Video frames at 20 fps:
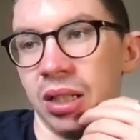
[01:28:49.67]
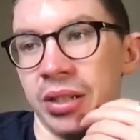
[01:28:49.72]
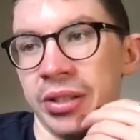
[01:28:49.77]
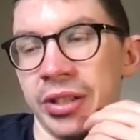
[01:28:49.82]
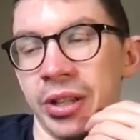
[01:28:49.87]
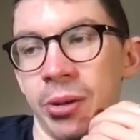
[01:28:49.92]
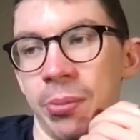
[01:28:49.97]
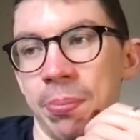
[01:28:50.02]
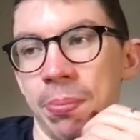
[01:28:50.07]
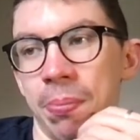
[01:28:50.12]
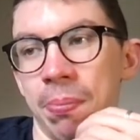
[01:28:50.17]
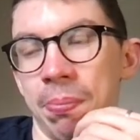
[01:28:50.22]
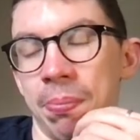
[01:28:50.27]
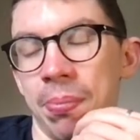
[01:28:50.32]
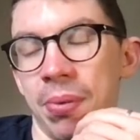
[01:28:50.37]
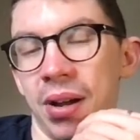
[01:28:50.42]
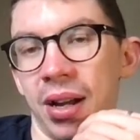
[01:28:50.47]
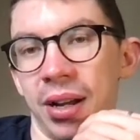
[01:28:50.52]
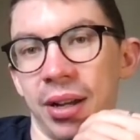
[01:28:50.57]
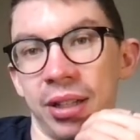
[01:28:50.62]
So,
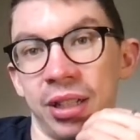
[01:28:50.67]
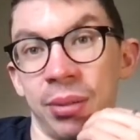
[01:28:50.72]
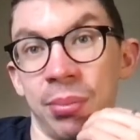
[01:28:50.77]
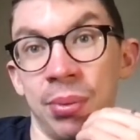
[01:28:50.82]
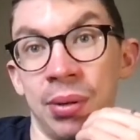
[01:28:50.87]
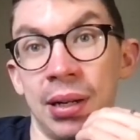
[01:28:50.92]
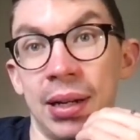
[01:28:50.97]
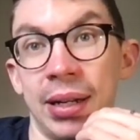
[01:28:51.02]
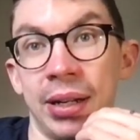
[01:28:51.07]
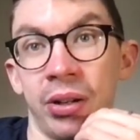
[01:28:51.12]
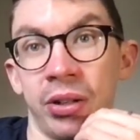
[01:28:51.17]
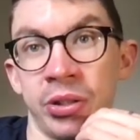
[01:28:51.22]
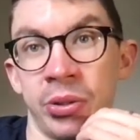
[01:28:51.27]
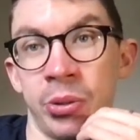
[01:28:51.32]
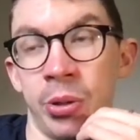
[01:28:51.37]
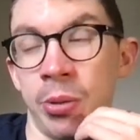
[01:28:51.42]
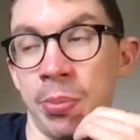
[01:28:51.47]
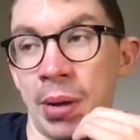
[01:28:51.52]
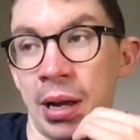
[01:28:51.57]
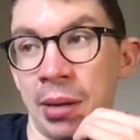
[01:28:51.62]
completely honest
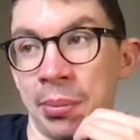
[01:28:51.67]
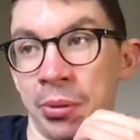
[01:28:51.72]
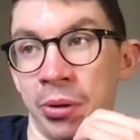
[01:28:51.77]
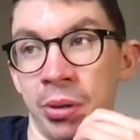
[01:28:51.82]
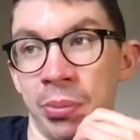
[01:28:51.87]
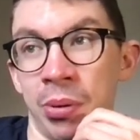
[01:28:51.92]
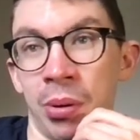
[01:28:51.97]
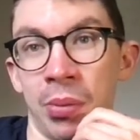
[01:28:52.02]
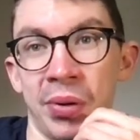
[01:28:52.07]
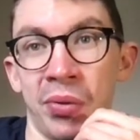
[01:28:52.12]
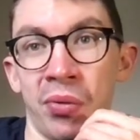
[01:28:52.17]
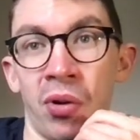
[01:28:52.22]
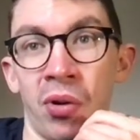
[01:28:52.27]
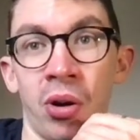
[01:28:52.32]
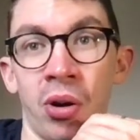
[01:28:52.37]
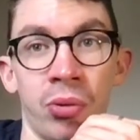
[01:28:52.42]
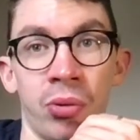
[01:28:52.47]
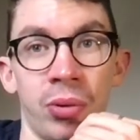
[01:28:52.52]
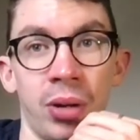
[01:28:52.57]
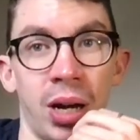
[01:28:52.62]
with you, Banner Boy, I'd probably
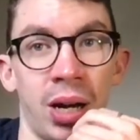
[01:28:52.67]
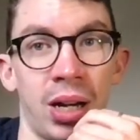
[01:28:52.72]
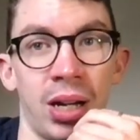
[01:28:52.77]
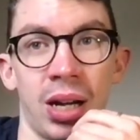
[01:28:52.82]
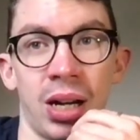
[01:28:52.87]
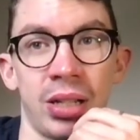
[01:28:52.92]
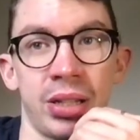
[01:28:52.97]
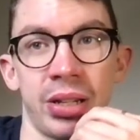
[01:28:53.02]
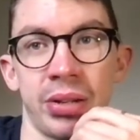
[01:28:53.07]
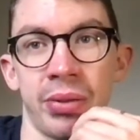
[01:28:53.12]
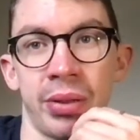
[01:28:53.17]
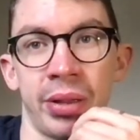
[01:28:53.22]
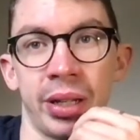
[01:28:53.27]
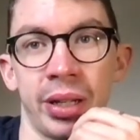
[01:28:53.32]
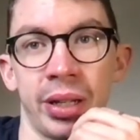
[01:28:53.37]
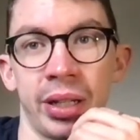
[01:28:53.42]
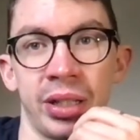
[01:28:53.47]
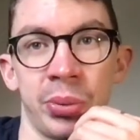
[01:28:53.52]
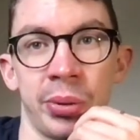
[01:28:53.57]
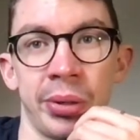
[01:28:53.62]
roll. I don't think
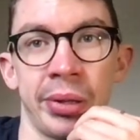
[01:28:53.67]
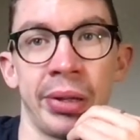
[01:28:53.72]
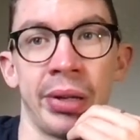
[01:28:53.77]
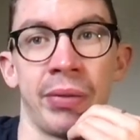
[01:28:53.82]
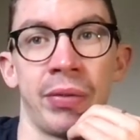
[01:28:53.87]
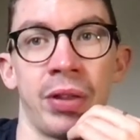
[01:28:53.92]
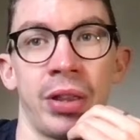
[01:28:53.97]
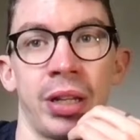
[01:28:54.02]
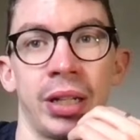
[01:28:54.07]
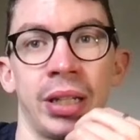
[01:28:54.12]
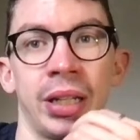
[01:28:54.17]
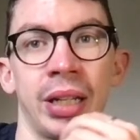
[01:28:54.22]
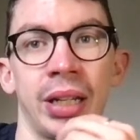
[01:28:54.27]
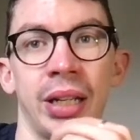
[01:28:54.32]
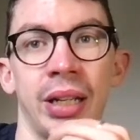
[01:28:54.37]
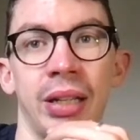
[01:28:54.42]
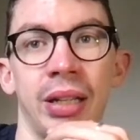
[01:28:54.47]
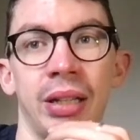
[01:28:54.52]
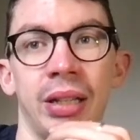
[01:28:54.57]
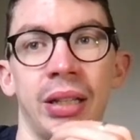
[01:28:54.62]
it's worth overthinking
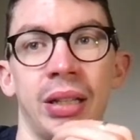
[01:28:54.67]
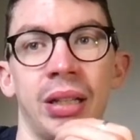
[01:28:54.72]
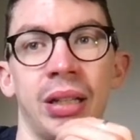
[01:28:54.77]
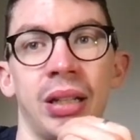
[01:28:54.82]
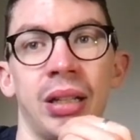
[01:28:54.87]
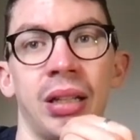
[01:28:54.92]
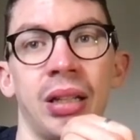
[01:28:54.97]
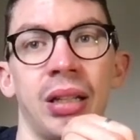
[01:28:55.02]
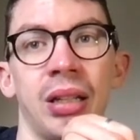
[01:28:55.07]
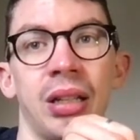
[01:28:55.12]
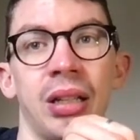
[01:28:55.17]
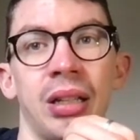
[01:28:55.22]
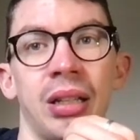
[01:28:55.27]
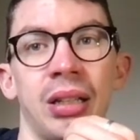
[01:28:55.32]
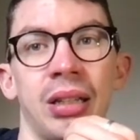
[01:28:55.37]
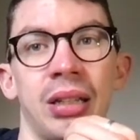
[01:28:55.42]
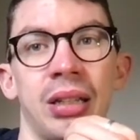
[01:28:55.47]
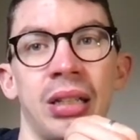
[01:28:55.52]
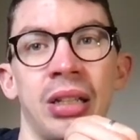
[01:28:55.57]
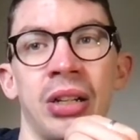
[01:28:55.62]
it.
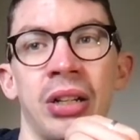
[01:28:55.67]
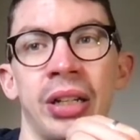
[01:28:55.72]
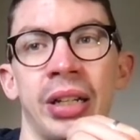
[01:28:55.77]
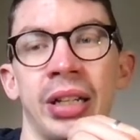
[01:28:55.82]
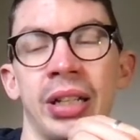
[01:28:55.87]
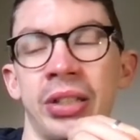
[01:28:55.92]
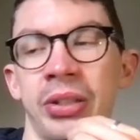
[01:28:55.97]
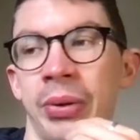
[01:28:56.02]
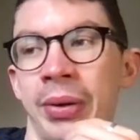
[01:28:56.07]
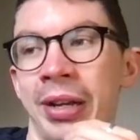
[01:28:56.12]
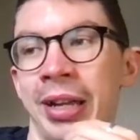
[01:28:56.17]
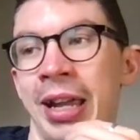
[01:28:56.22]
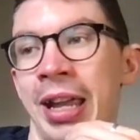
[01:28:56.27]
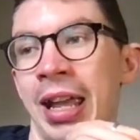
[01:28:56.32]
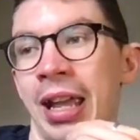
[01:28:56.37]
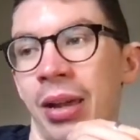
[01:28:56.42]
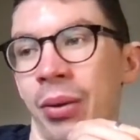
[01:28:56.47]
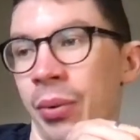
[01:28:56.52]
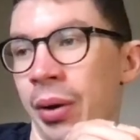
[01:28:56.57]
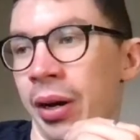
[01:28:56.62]
You're looking at doing a
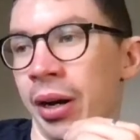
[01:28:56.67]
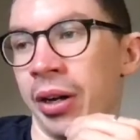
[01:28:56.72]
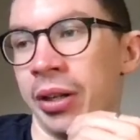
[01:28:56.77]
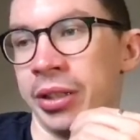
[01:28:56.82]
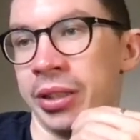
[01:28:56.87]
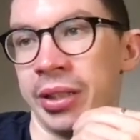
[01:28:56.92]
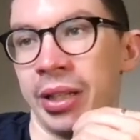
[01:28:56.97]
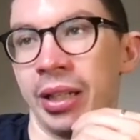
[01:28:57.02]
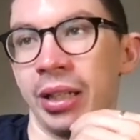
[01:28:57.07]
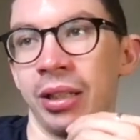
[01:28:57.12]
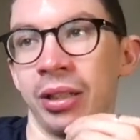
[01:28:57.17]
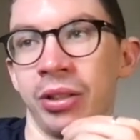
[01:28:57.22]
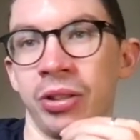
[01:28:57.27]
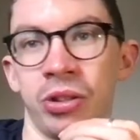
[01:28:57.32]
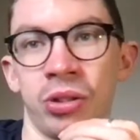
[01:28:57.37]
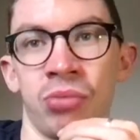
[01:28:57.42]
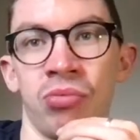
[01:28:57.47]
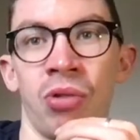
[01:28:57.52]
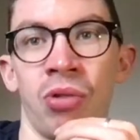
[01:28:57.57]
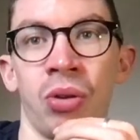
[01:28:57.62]
hit when I think you could
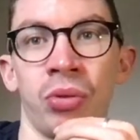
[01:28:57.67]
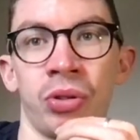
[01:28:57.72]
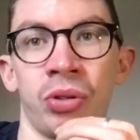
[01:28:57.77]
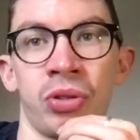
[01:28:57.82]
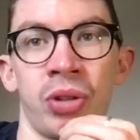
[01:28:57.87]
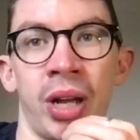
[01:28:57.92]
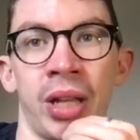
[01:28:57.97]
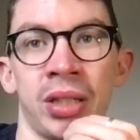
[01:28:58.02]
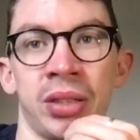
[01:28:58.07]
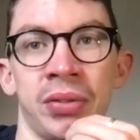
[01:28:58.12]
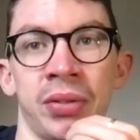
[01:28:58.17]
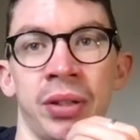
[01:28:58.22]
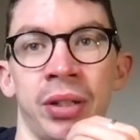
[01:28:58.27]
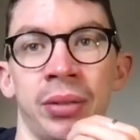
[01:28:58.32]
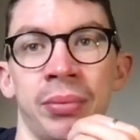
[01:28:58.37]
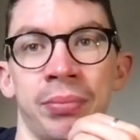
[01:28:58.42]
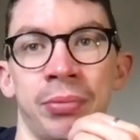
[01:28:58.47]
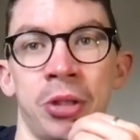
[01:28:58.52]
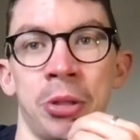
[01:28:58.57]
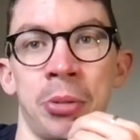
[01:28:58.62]
just roll the transfer,
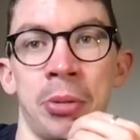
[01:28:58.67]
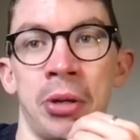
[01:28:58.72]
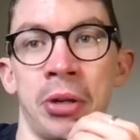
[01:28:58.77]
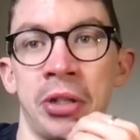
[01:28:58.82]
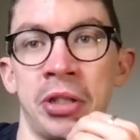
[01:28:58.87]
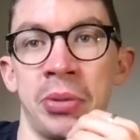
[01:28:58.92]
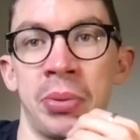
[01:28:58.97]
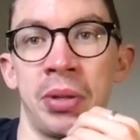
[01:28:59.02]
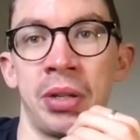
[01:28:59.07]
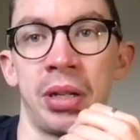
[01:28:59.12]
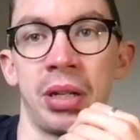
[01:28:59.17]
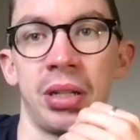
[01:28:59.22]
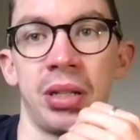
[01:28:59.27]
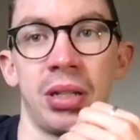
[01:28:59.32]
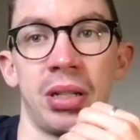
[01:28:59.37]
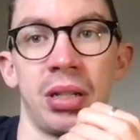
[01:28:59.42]
to be honest with you.